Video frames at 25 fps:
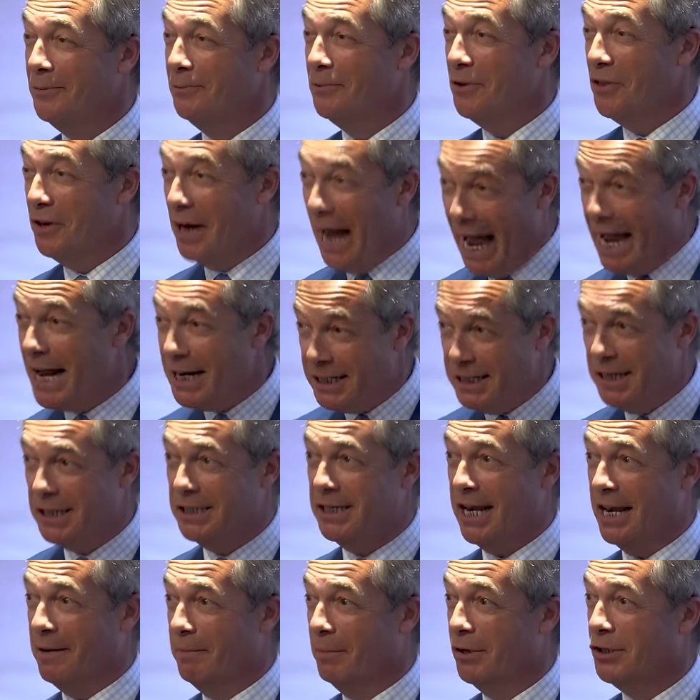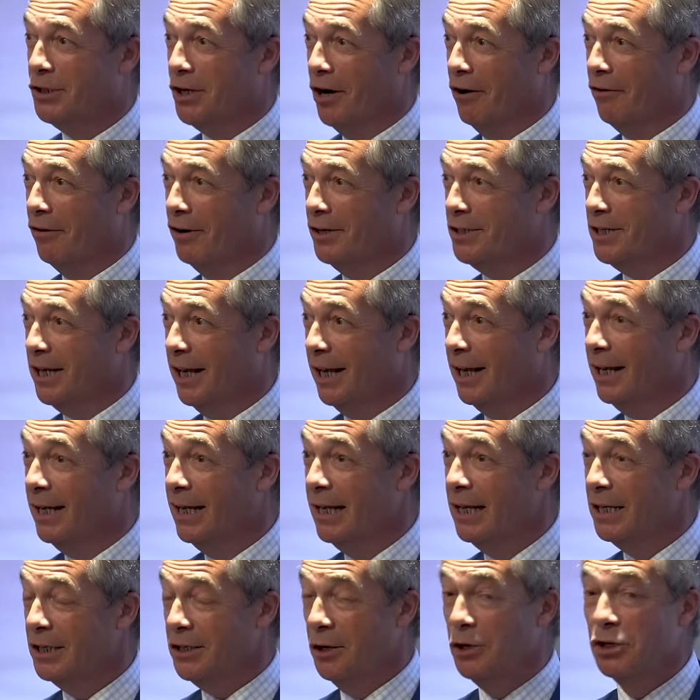with an 80 seat majority
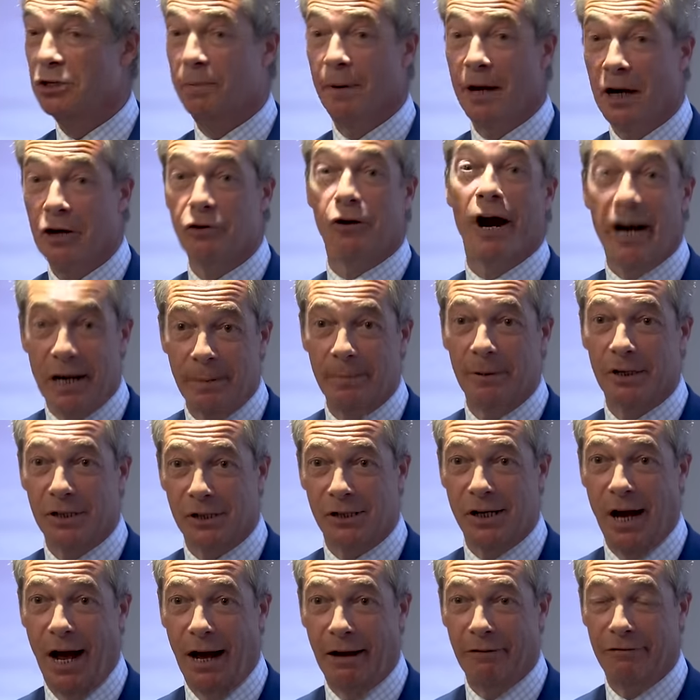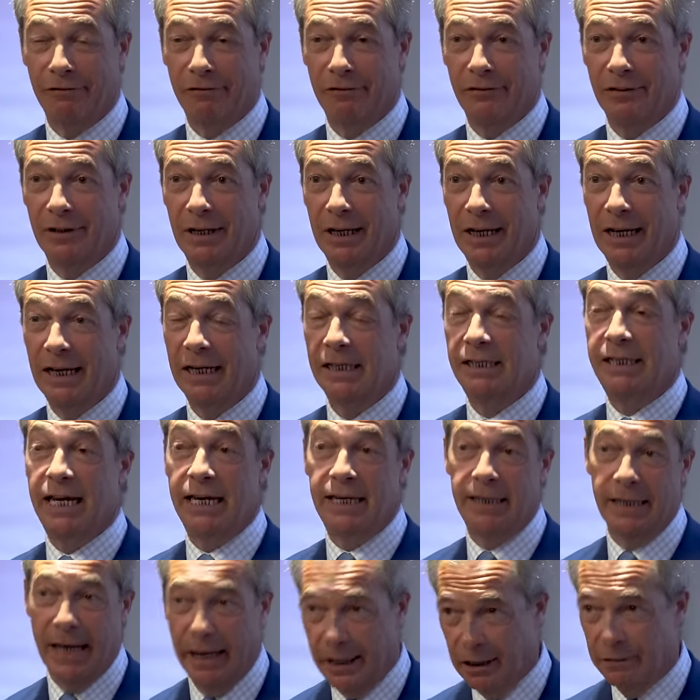to do some incredible stuff,
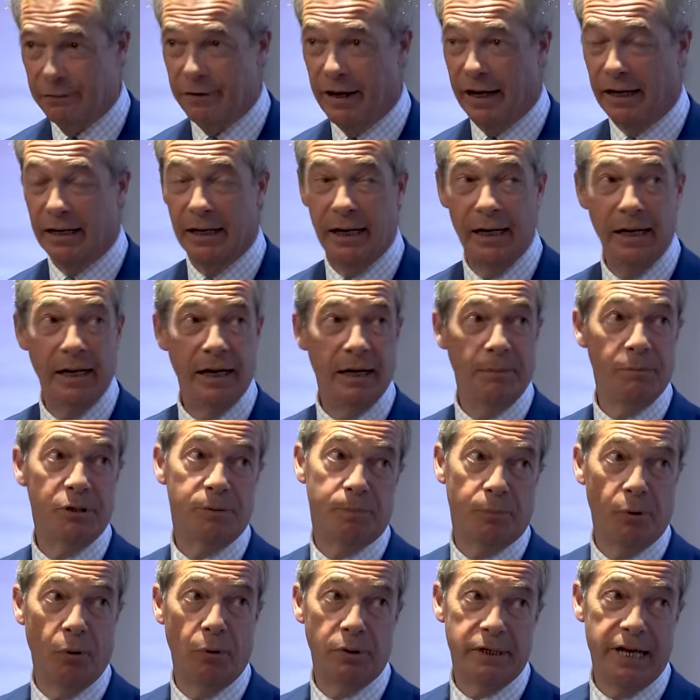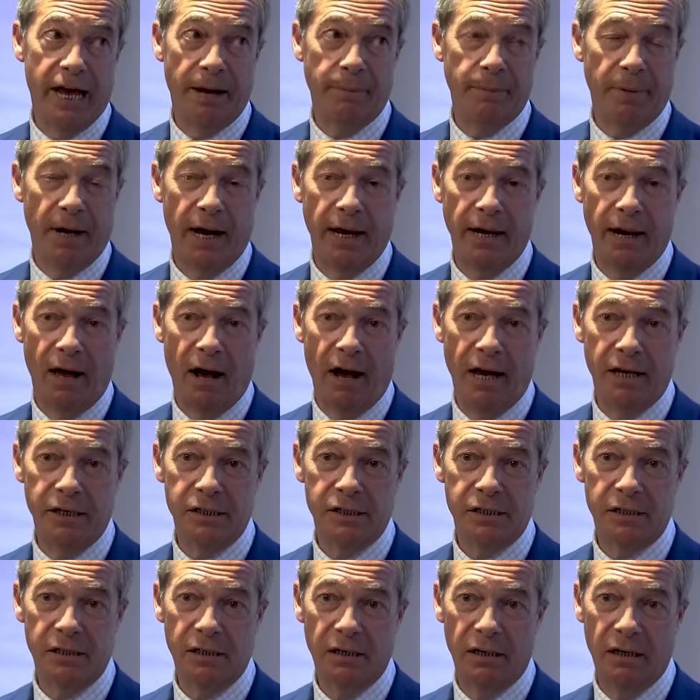did none of it, and was brought down by
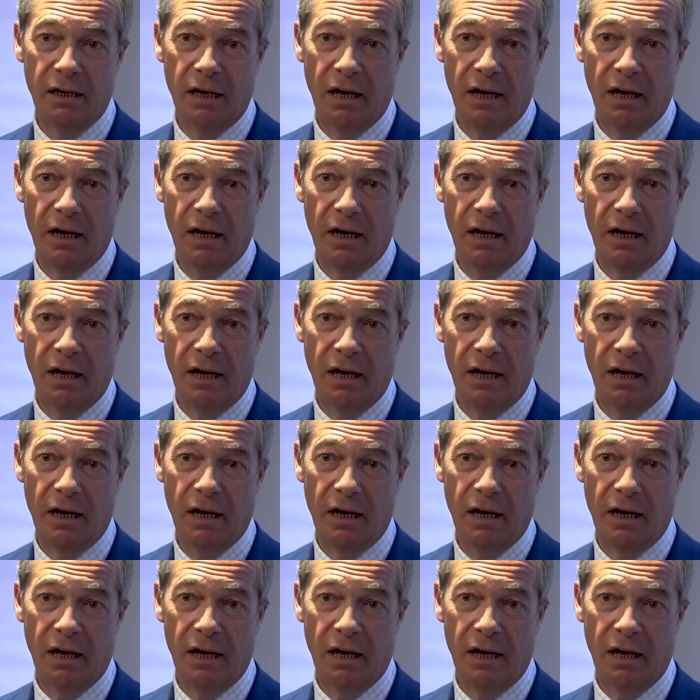lies.